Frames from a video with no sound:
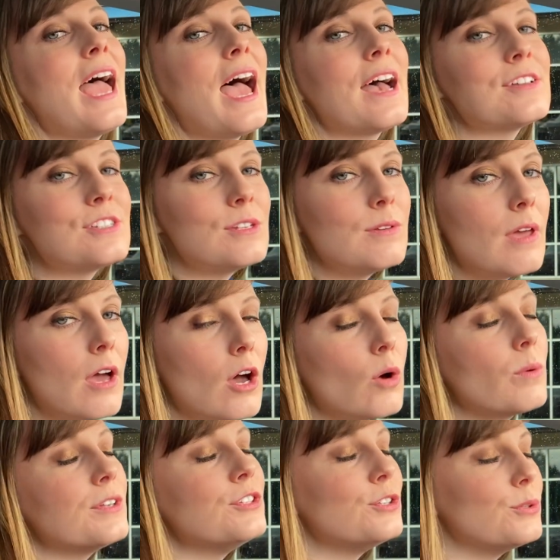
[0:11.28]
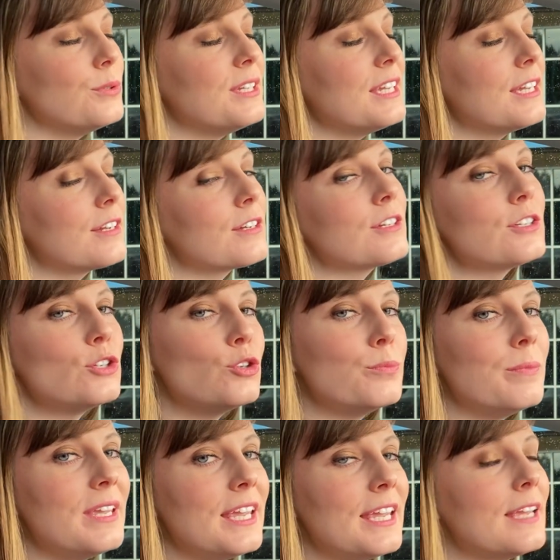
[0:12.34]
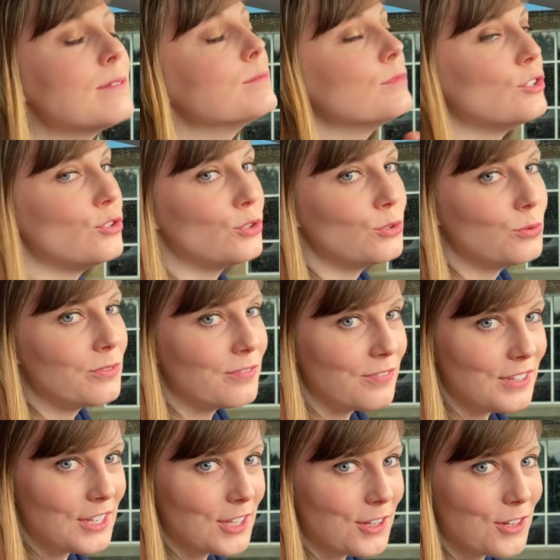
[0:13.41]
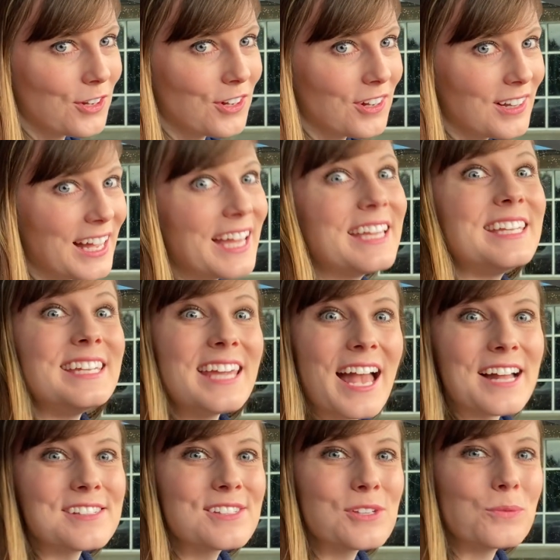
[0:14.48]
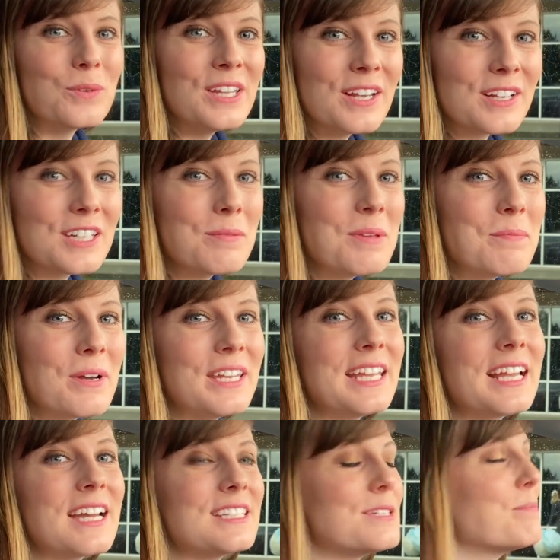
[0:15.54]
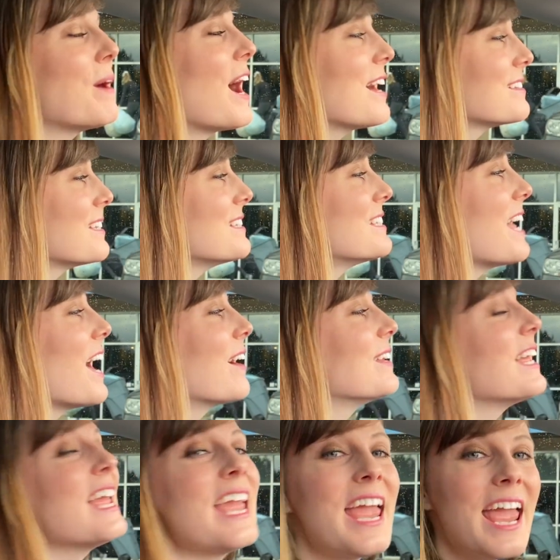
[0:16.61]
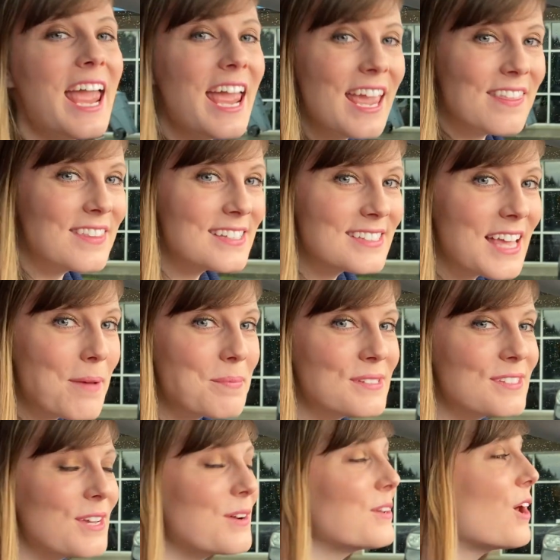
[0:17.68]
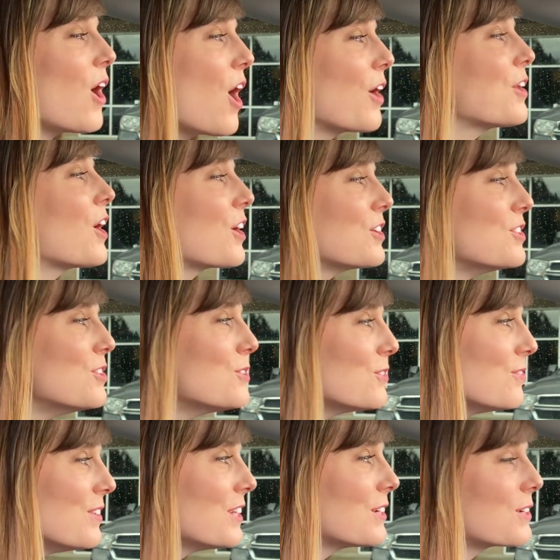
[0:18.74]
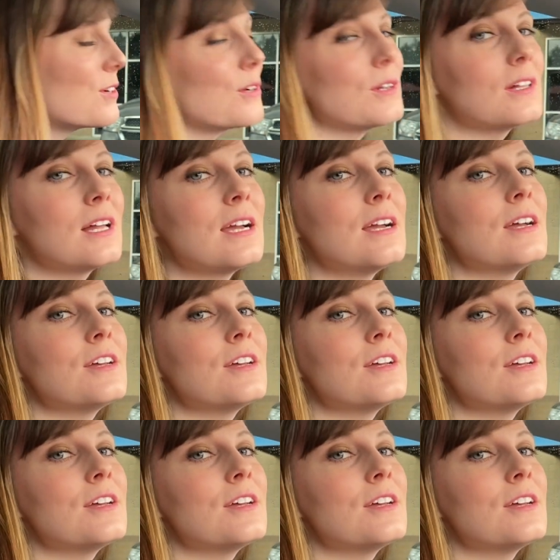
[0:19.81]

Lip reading: As you know, new year, new me, new vehicle. Yes, we are going to be putting a deposit down in this episode on our new vehicle.